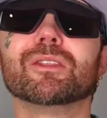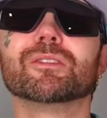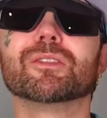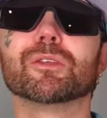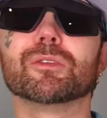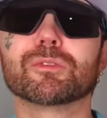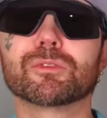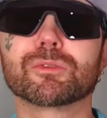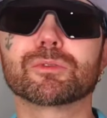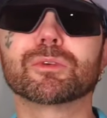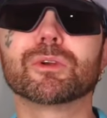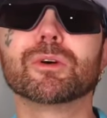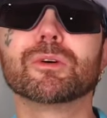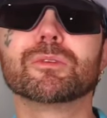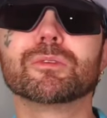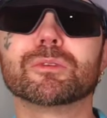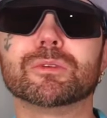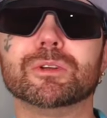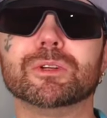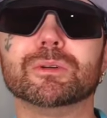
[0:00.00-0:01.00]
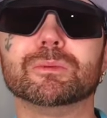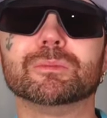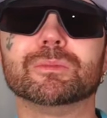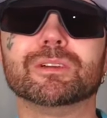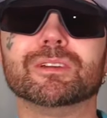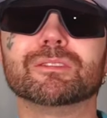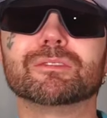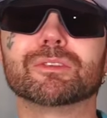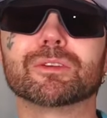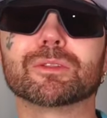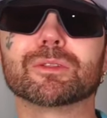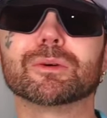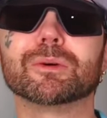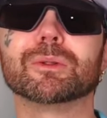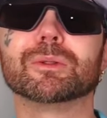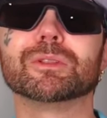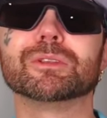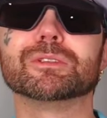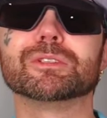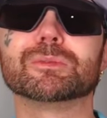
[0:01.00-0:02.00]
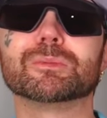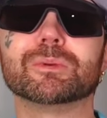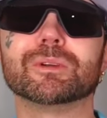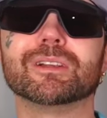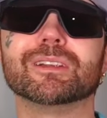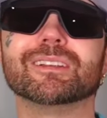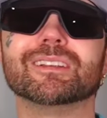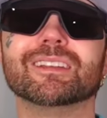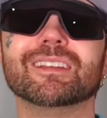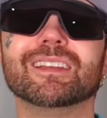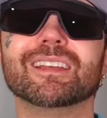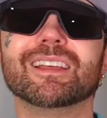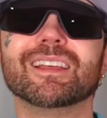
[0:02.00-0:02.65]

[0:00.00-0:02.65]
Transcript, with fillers: the throne room for the Holy Spirit.